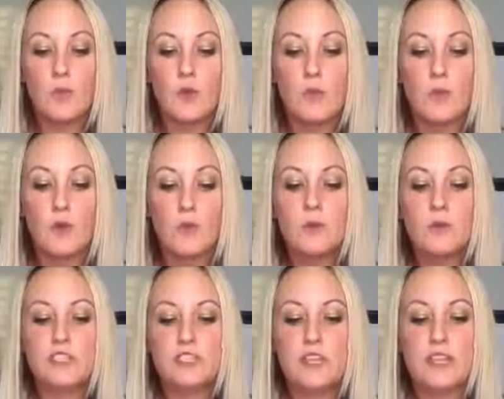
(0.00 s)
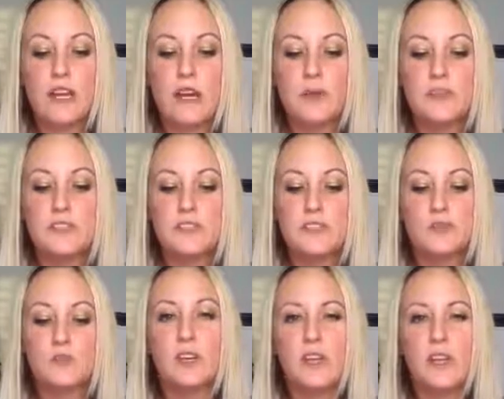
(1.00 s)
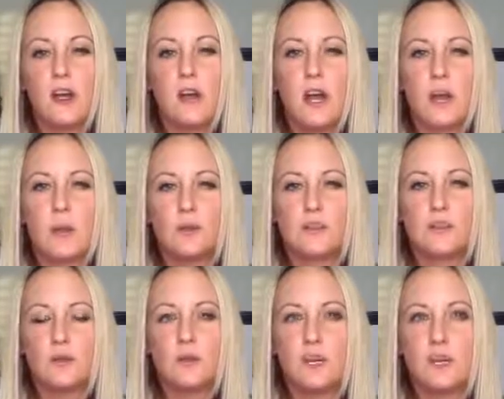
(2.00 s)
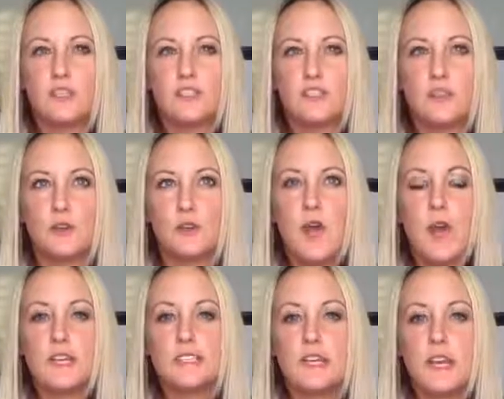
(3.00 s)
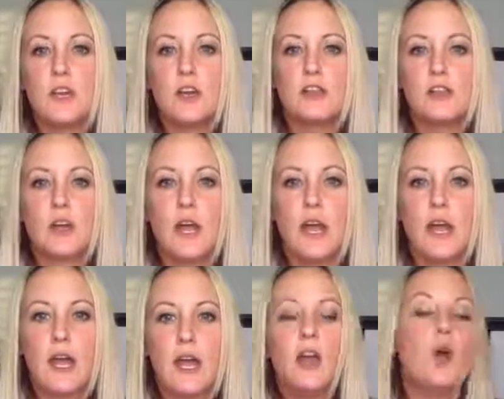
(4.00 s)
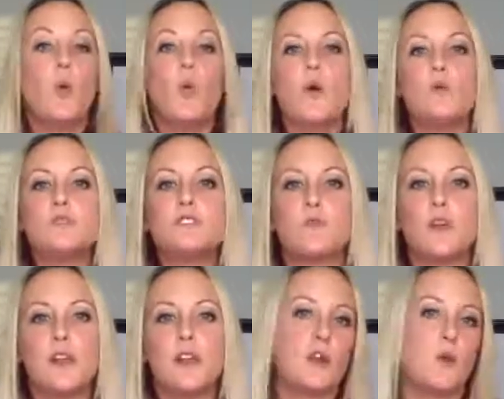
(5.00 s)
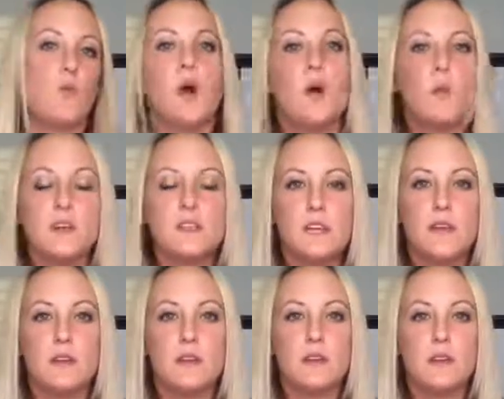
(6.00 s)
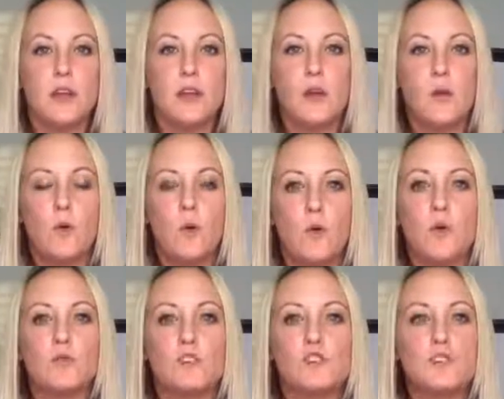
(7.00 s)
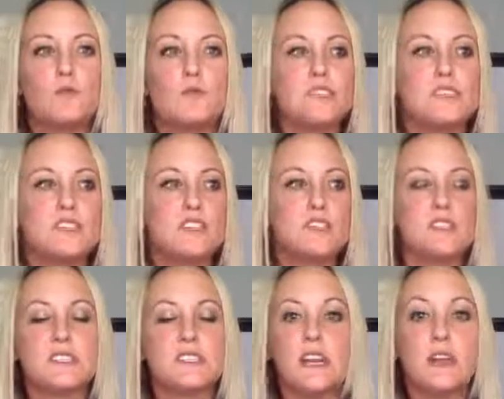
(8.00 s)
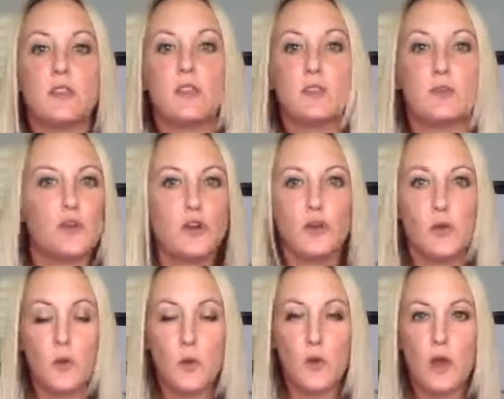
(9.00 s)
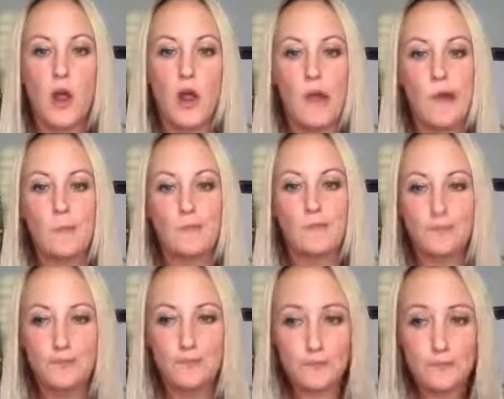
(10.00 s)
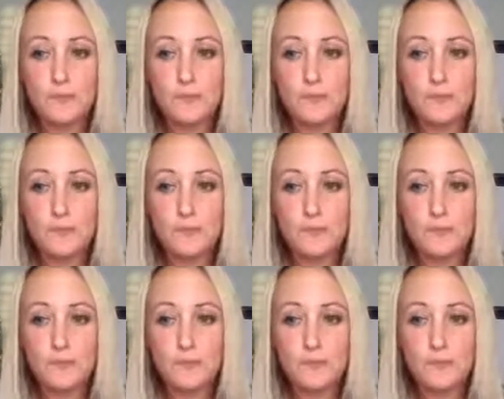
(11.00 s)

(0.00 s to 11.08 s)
And when we would shut down, this was real opportunity to take a look at what was working and what wasn't. We were so busy just getting through, the